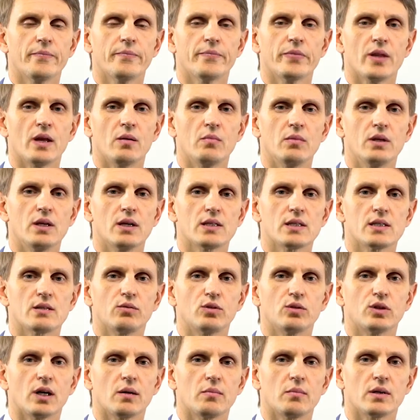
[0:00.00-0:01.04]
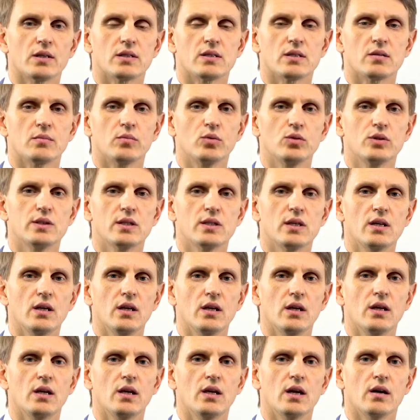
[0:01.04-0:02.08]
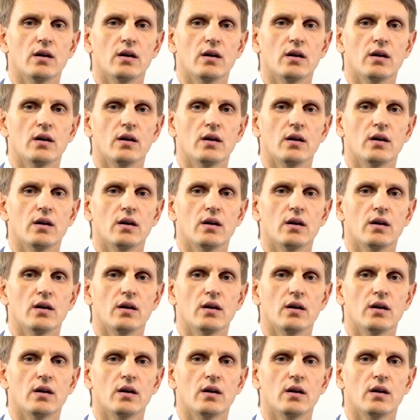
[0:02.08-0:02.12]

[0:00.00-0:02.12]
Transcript: my name is Roman Cybulski.